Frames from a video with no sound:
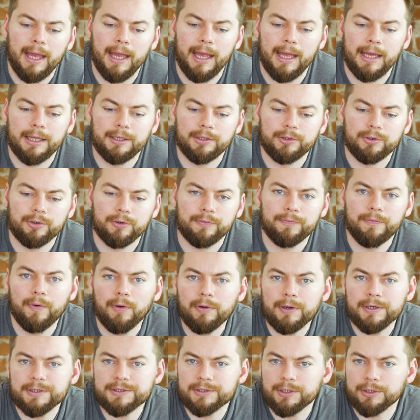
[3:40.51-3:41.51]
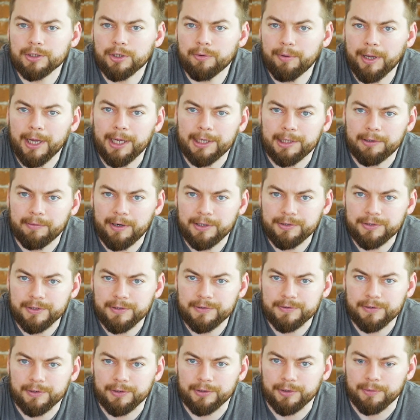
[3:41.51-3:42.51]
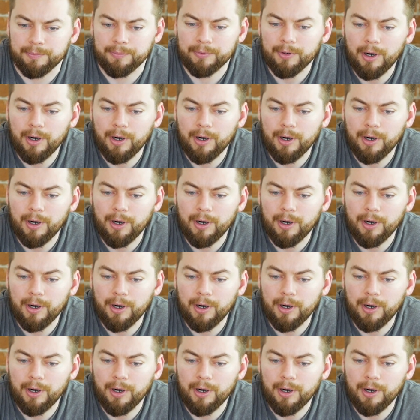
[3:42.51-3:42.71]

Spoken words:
and you're focused on quick iterations on your